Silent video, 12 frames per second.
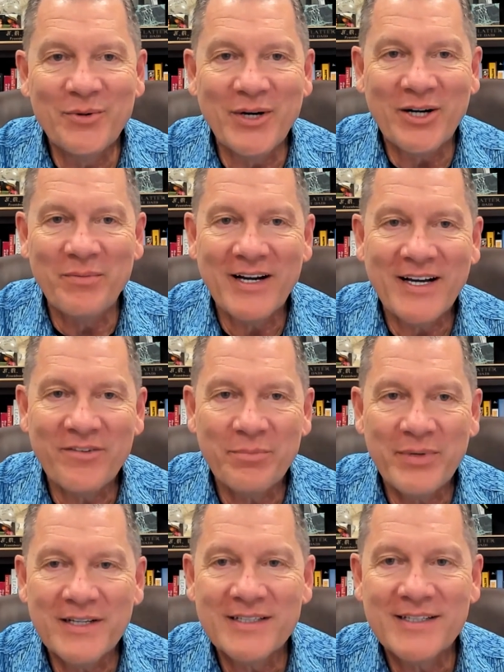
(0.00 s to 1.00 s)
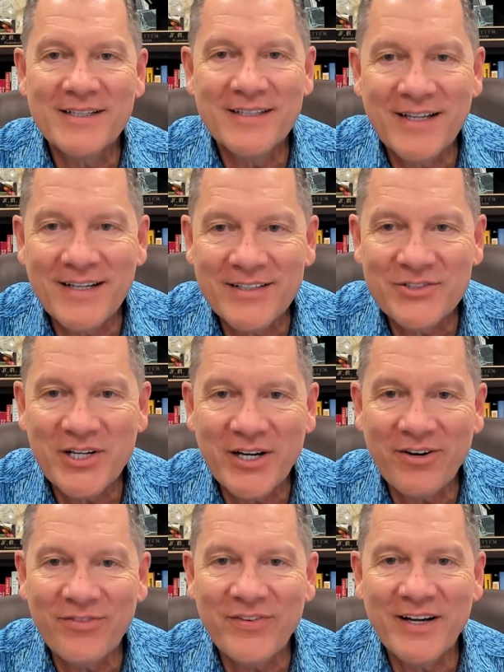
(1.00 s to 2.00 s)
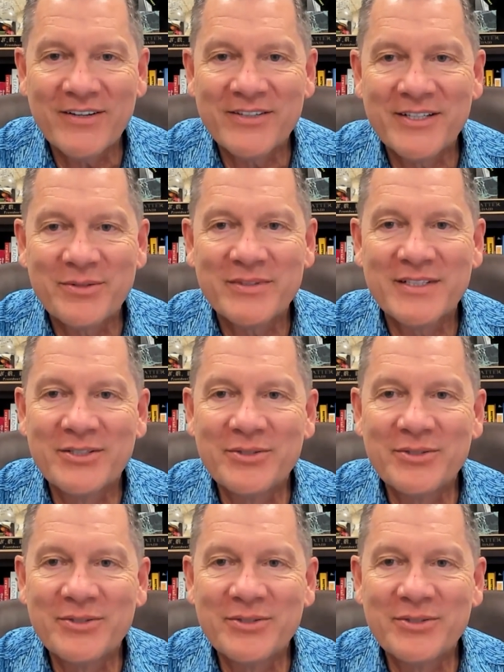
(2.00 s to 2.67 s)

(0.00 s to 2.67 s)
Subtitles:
welcome back, everybody. J.R. Flatter here with